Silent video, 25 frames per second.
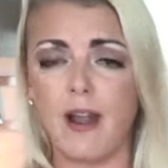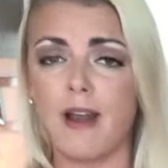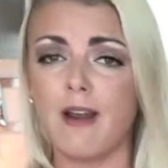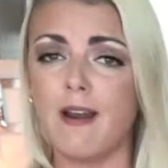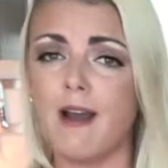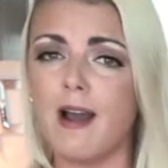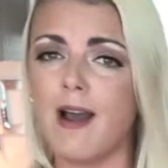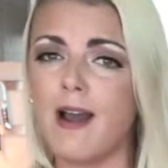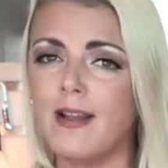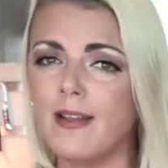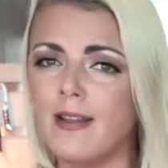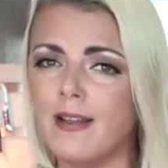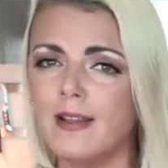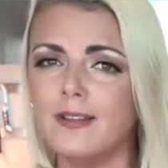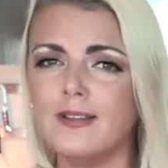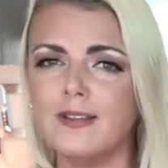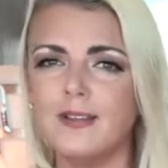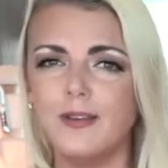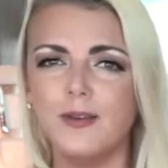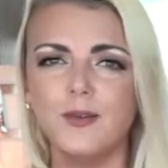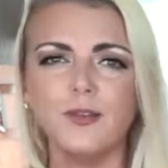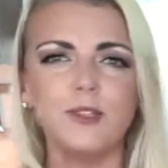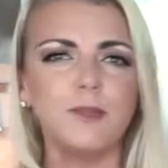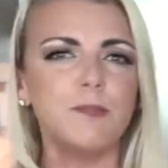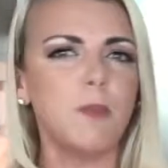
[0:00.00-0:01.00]
and I like to
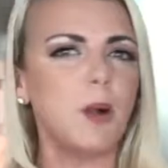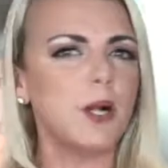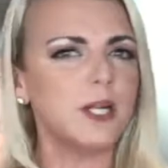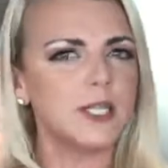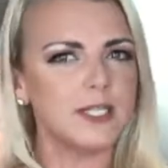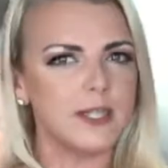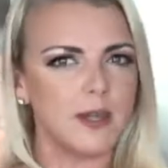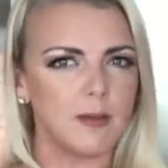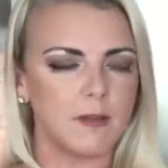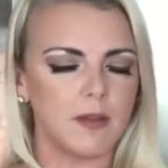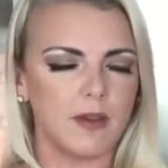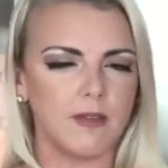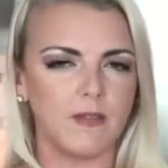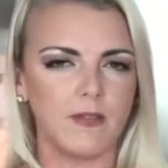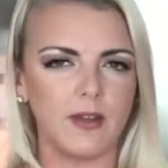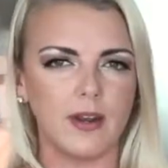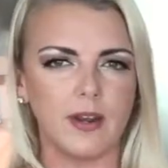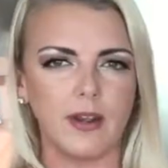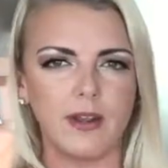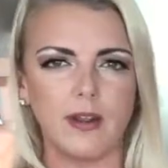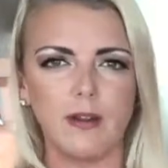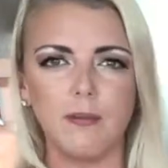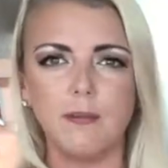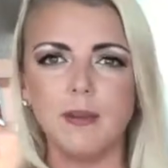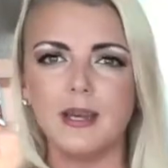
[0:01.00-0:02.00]
use balsamic
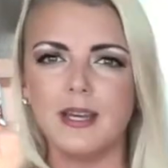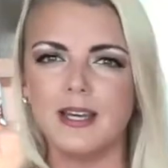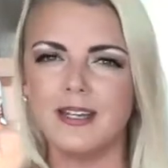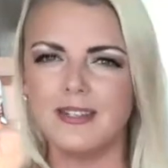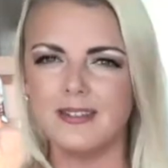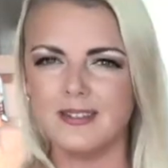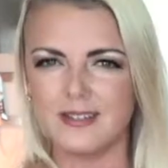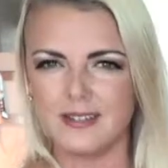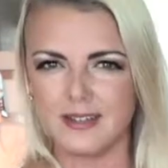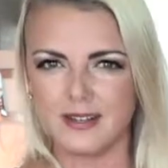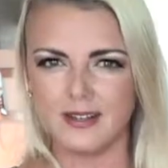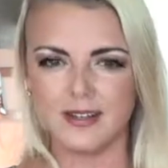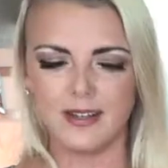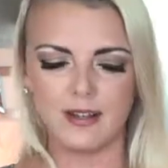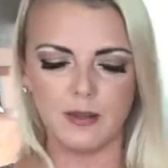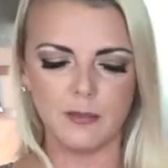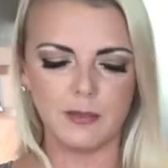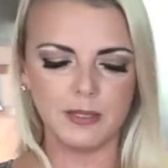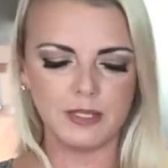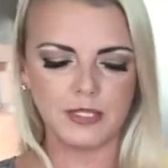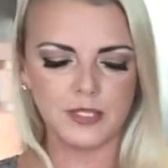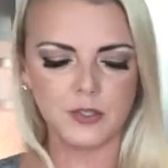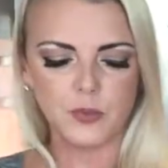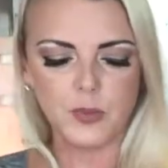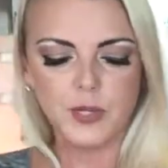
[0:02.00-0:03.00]
vinegar because it's a little
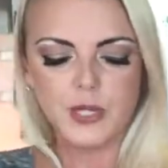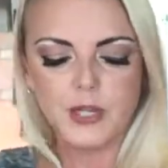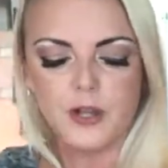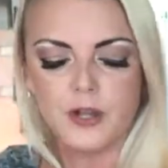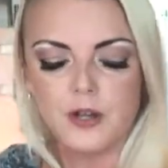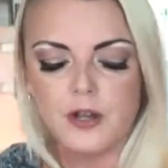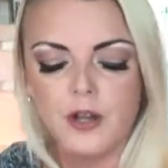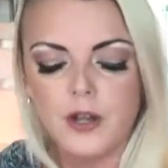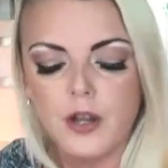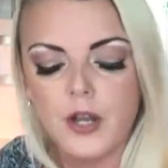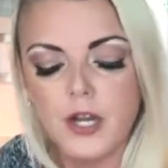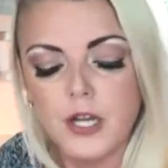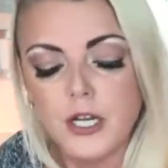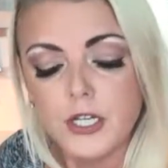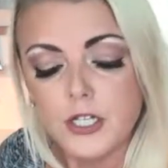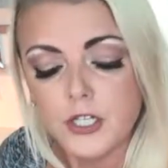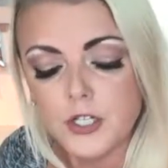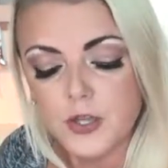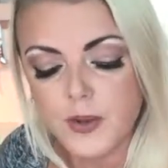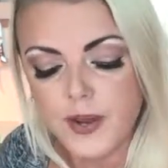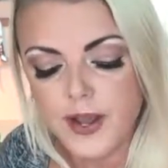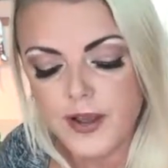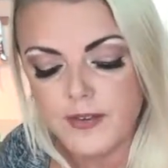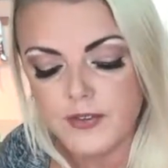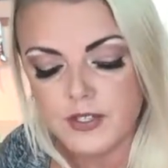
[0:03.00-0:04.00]
bit sweeter.
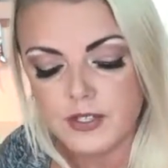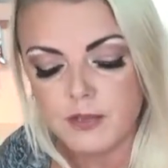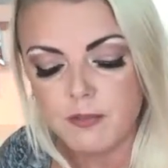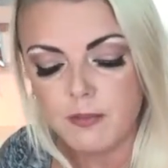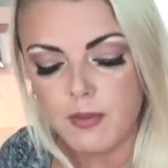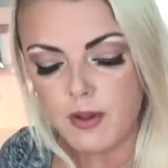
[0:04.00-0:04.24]
So I have some